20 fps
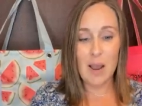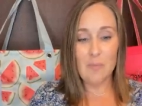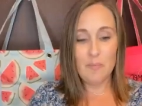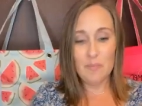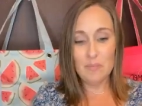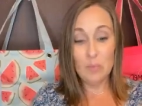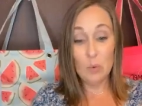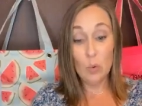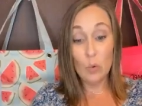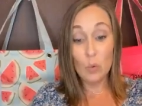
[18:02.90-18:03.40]
yeah,
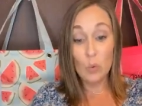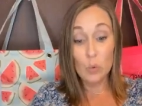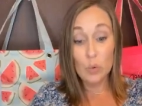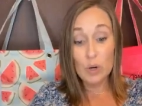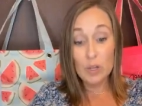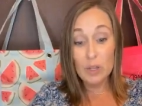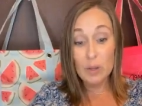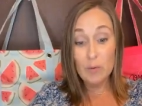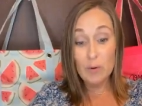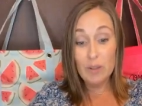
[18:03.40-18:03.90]

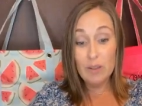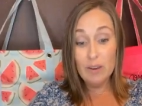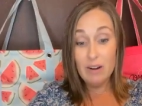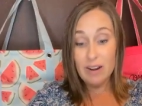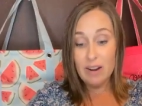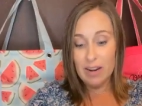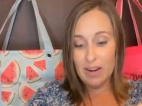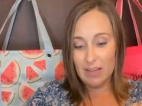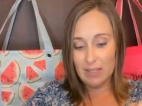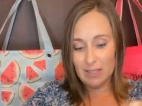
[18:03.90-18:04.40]
really,
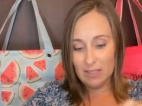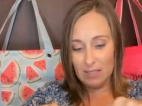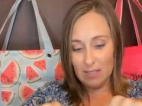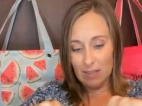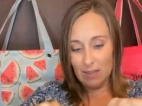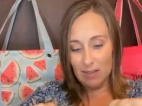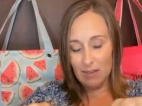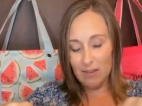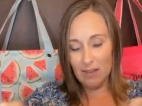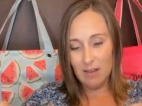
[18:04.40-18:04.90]
really
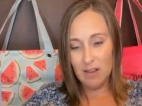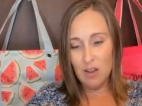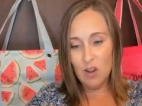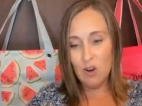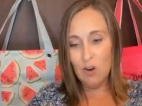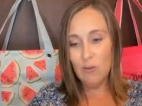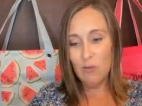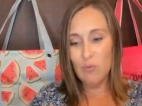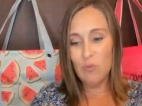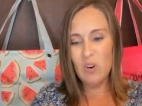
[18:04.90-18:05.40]
nice.
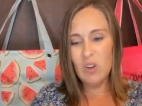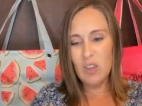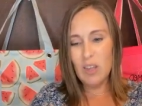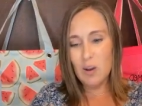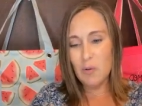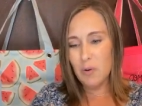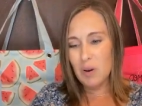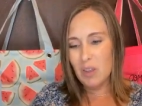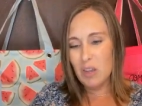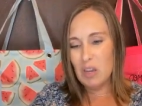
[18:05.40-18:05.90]

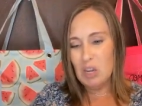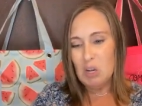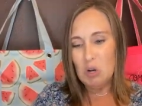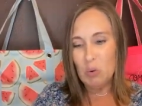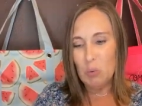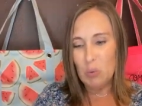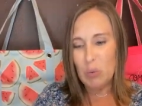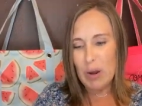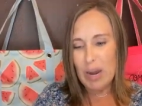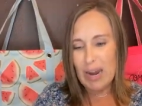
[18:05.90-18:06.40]

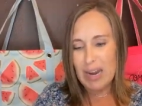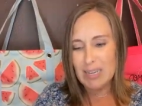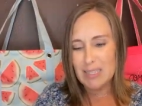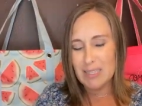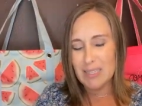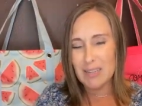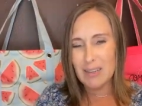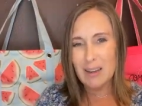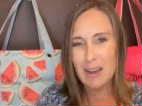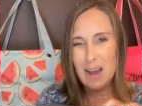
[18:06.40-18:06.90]
Really, really
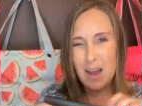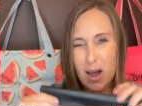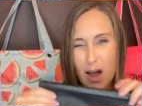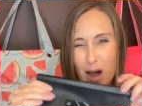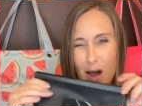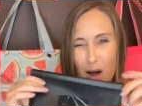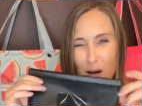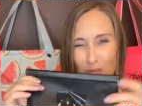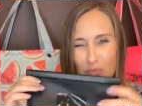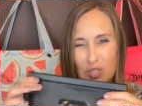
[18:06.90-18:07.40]
great.
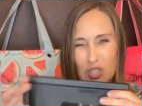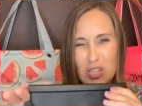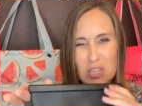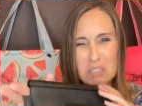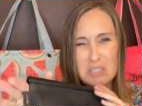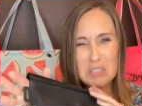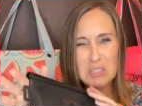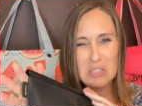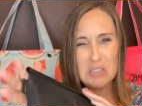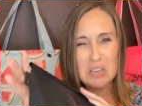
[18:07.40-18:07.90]
Um,
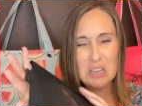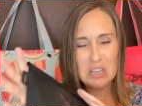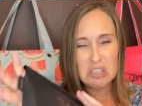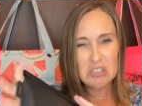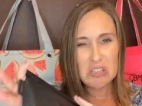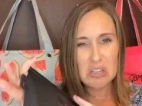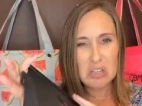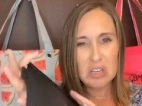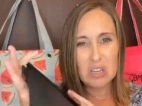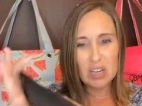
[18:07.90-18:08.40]
just
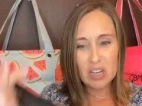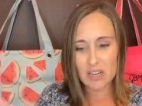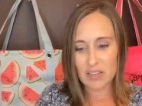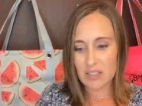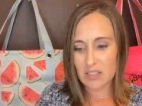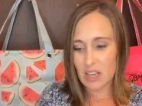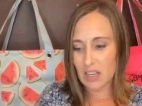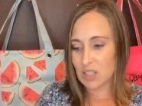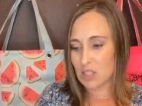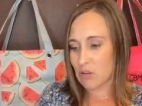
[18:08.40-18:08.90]
kitchen
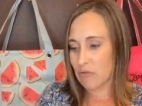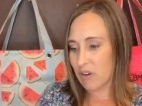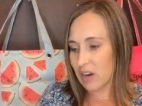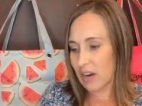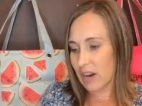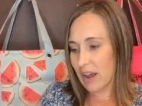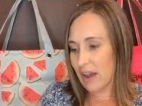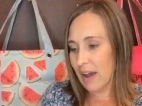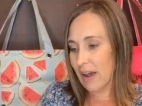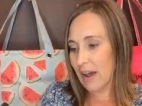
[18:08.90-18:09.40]

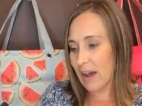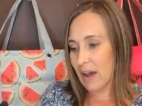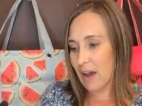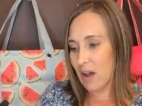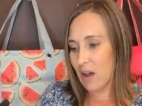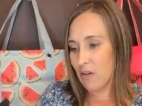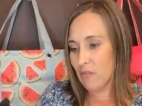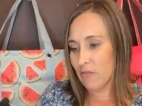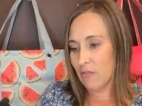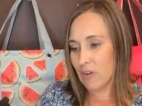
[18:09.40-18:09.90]
accessory to
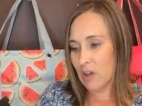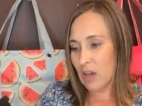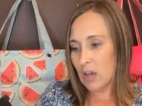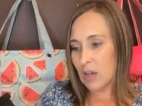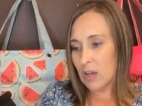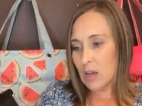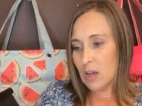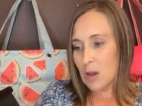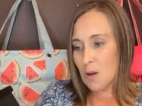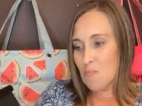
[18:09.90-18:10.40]
have.
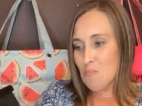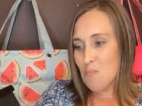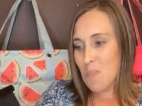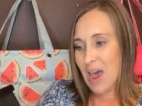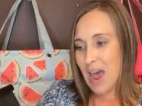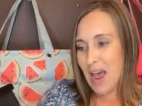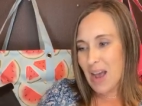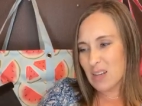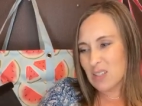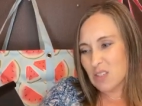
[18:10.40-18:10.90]

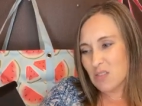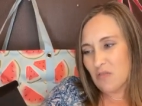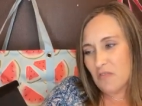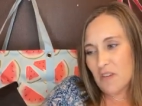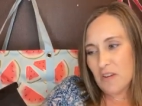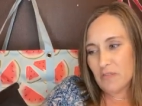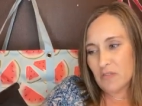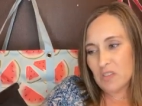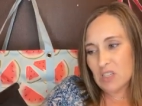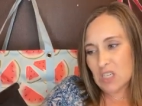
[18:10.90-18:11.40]

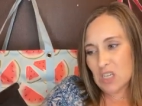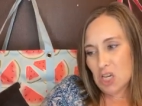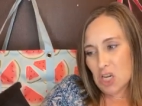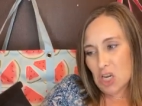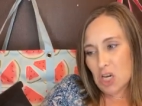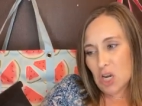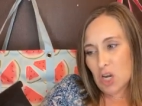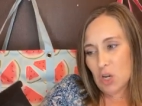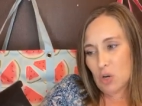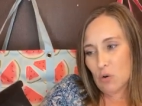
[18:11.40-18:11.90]
Max
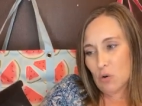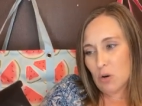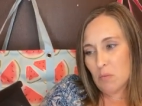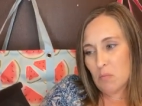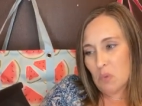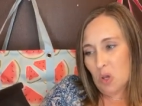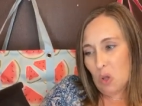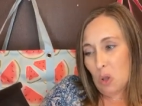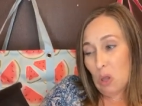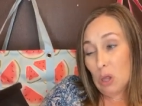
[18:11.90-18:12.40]

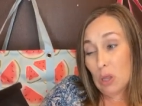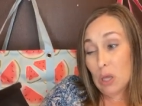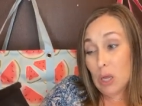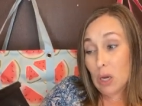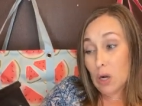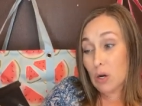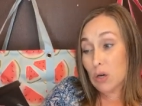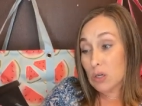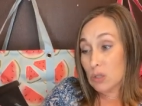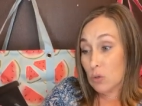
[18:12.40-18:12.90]
1500
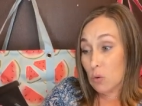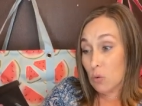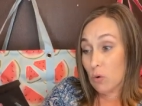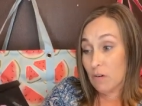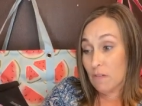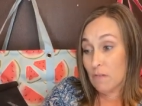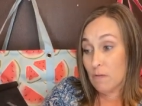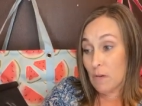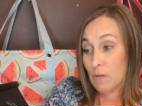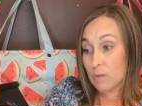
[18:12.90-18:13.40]
milliliters
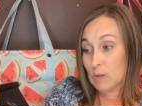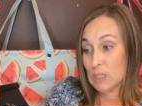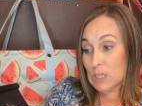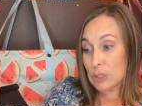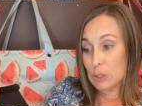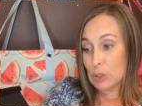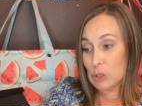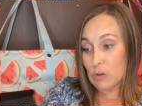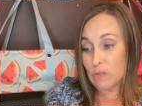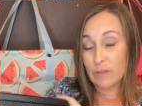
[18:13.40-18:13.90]
or
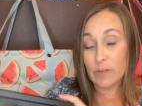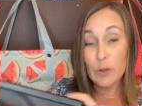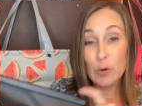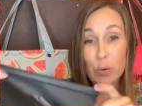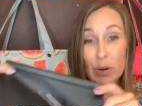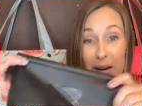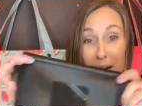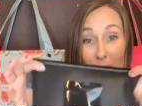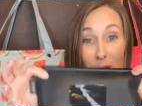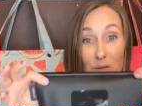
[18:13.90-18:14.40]
52
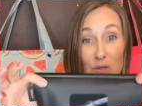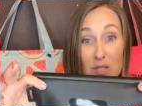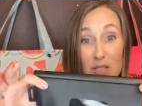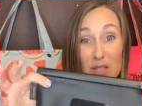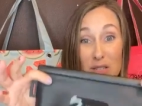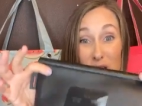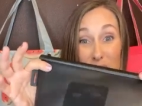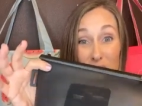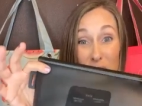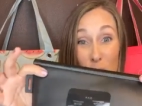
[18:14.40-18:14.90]
fluid
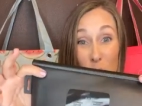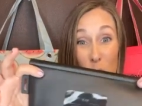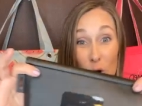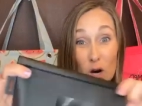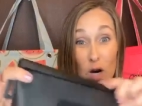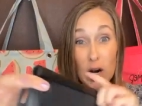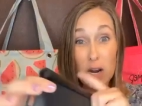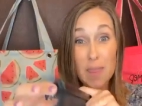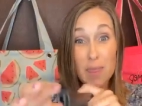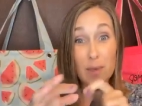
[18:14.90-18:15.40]
ounces
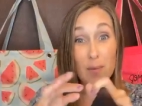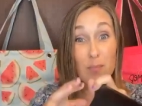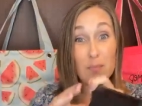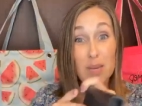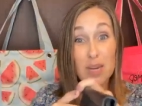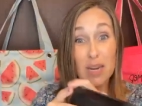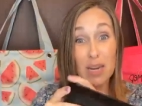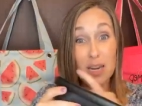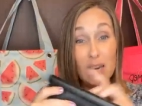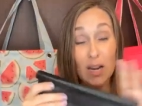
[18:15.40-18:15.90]
for the
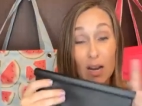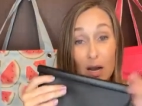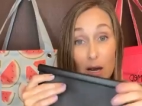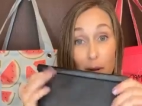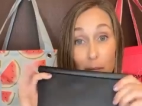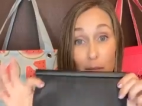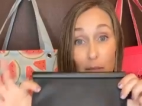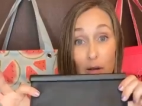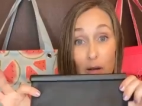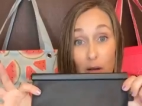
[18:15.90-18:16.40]

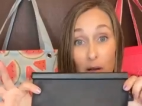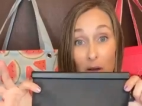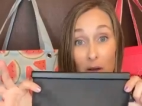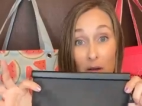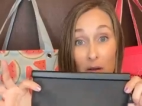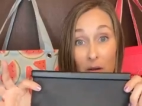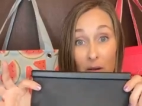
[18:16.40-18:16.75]
medium.